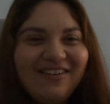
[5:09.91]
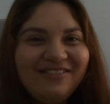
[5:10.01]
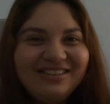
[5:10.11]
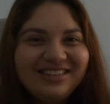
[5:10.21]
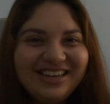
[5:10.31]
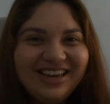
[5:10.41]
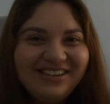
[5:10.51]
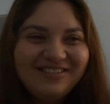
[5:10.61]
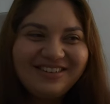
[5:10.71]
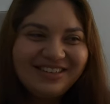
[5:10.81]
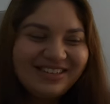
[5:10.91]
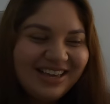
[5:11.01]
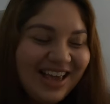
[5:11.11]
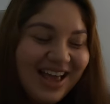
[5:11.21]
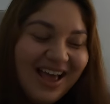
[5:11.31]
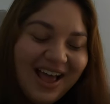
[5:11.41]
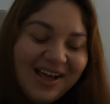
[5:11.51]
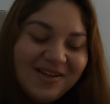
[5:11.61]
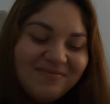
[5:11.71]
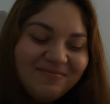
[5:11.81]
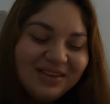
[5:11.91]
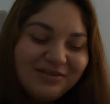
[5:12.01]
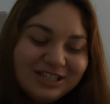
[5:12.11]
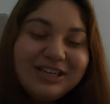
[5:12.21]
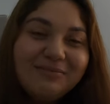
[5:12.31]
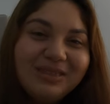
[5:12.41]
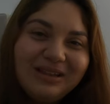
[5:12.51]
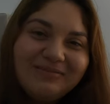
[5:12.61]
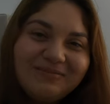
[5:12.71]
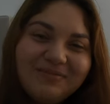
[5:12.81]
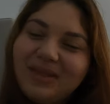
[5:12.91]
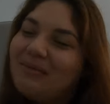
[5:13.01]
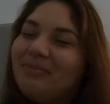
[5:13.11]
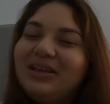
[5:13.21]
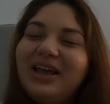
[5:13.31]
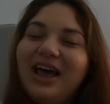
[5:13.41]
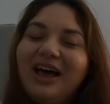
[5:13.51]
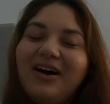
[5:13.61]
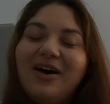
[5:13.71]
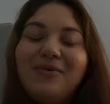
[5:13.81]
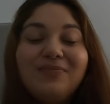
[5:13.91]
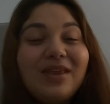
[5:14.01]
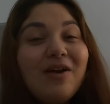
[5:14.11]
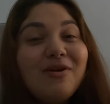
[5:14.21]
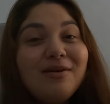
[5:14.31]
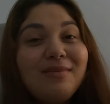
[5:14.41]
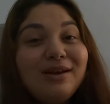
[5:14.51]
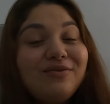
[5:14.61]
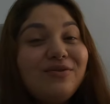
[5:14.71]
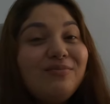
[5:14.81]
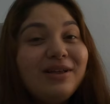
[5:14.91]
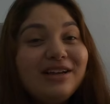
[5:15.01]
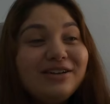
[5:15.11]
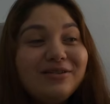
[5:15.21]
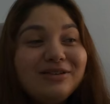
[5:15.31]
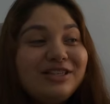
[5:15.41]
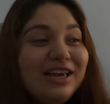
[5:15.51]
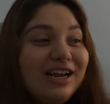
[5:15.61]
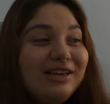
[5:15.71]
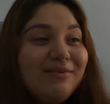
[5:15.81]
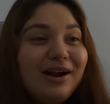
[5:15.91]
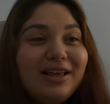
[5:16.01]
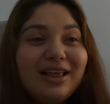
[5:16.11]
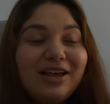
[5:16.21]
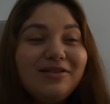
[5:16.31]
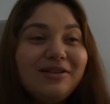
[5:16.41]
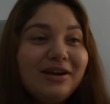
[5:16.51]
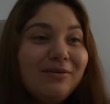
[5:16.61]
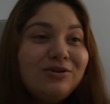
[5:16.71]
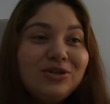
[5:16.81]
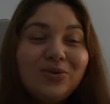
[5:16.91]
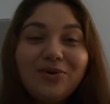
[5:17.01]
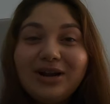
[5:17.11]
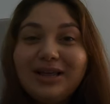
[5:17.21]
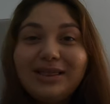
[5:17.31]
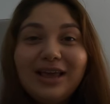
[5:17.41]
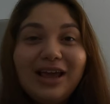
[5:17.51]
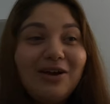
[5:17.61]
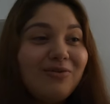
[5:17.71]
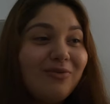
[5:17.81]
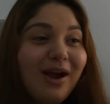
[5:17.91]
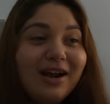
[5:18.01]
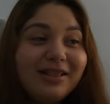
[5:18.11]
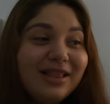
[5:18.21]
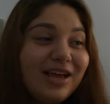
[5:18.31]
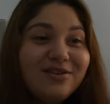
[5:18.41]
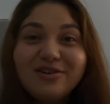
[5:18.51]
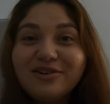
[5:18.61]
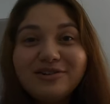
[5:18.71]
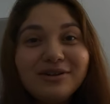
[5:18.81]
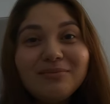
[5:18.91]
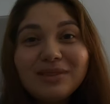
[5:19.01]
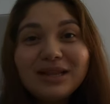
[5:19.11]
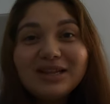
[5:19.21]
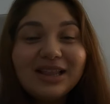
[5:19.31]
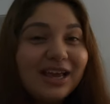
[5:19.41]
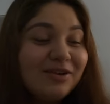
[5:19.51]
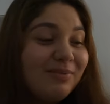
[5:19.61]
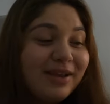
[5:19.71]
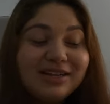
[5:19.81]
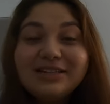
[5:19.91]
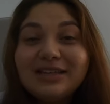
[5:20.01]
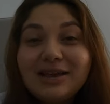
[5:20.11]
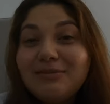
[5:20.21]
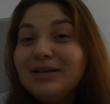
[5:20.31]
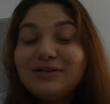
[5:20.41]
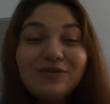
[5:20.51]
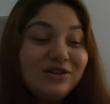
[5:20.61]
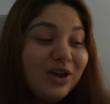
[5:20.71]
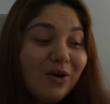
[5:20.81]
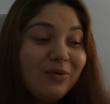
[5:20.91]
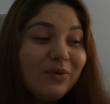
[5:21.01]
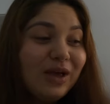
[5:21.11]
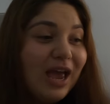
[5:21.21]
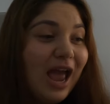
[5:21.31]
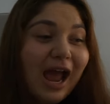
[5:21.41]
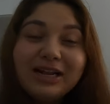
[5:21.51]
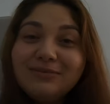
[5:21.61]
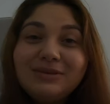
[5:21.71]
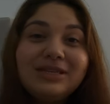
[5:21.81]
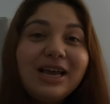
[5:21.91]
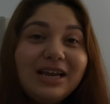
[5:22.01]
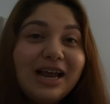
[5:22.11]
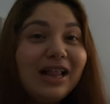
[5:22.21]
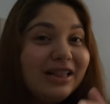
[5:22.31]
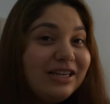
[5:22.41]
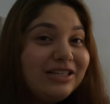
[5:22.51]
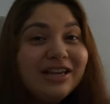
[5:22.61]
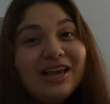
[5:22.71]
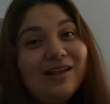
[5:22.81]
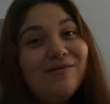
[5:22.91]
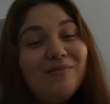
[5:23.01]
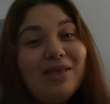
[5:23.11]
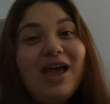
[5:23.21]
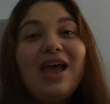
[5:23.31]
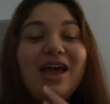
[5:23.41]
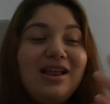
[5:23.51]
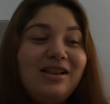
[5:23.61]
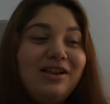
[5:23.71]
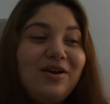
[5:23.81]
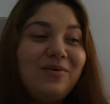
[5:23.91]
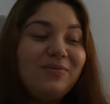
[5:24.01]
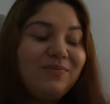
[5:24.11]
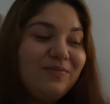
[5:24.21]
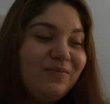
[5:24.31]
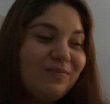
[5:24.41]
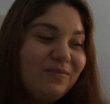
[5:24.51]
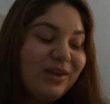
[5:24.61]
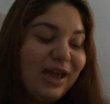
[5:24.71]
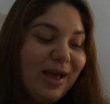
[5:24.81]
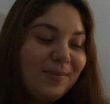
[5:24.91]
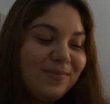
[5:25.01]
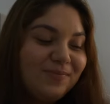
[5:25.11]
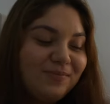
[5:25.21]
that was it. It was, it was something. But yeah, um, I recommend if you plan to go see anybody that you look up to or anything, write a letter or something that you plan to say because if you don't end up saying it, at least you can give them that and, you know, yeah.